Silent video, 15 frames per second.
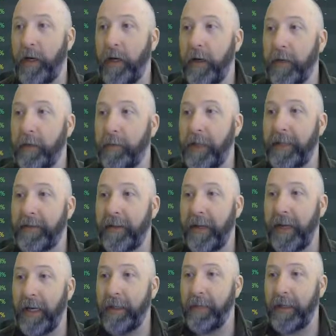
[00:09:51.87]
are complacent.
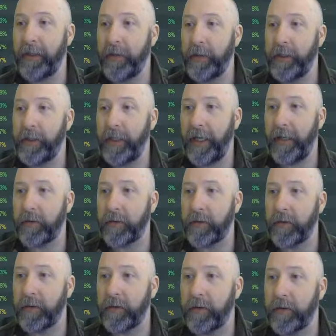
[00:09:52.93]
I'm not doing
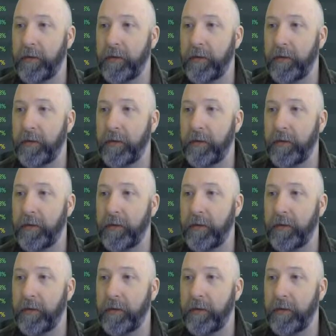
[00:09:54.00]
shouts.